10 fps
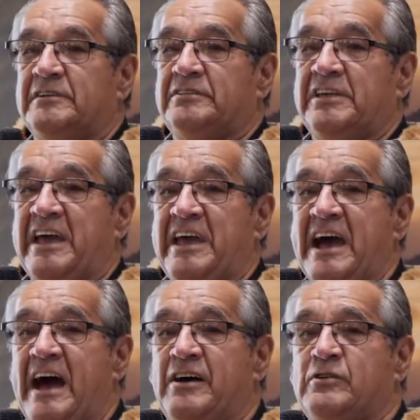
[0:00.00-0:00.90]
The
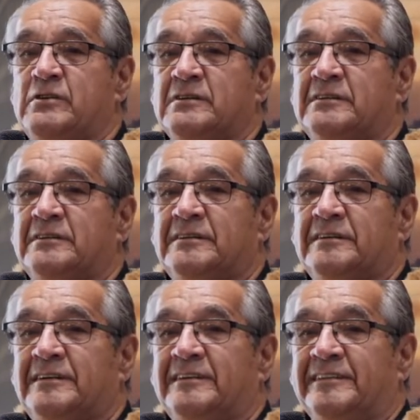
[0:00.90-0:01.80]
EO?
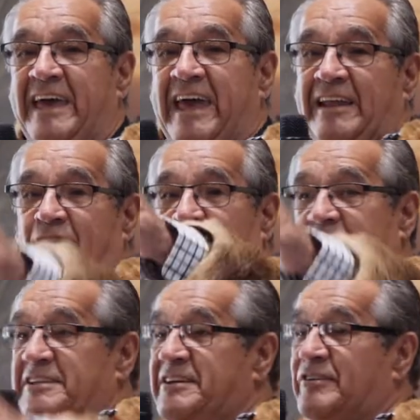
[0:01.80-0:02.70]
There, look, I
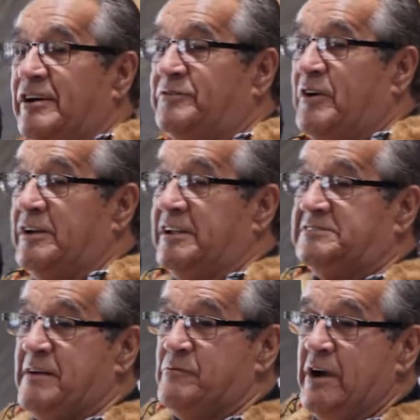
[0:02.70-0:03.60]
knew I'd find her
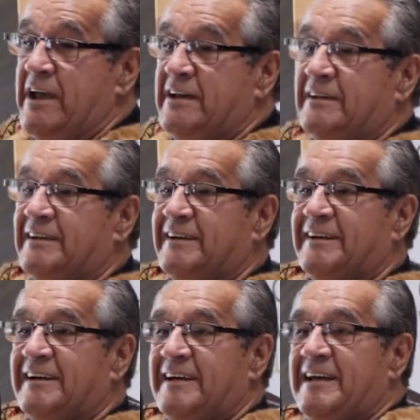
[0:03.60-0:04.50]
somewhere.
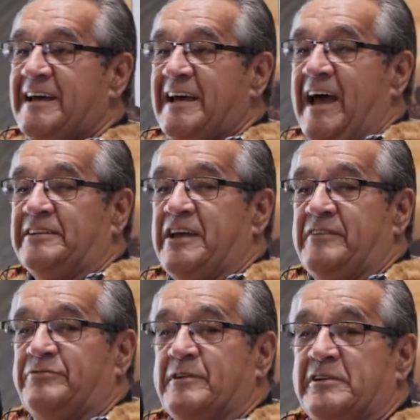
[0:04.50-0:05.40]
And to
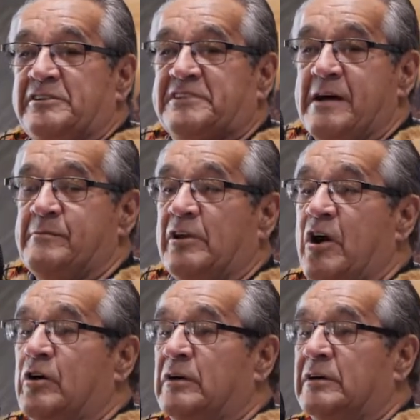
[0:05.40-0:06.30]
everyone who's come
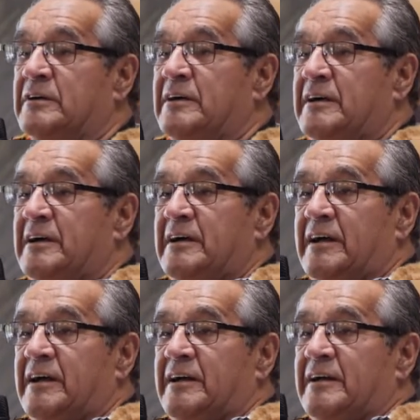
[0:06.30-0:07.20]
along,
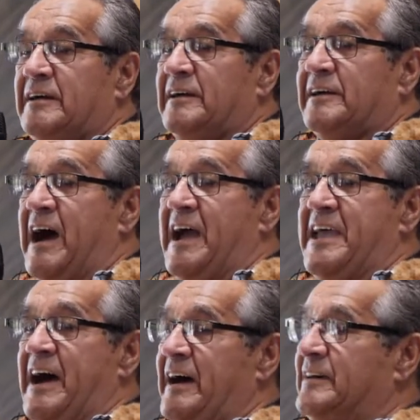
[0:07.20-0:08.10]

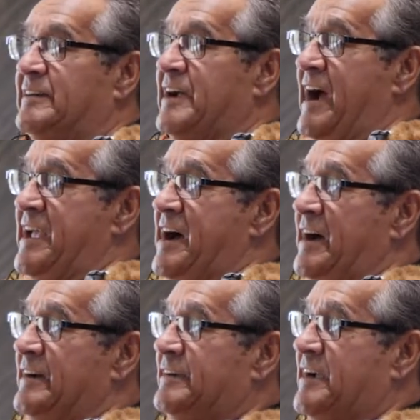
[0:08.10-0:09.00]
kaya,
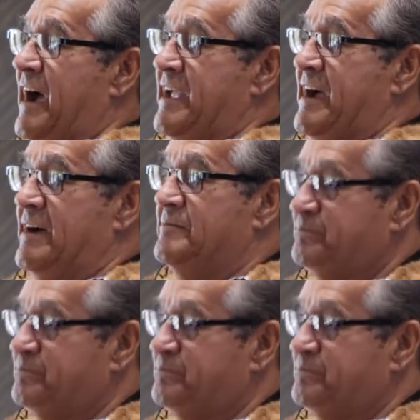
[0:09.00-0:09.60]
kaya, kaya.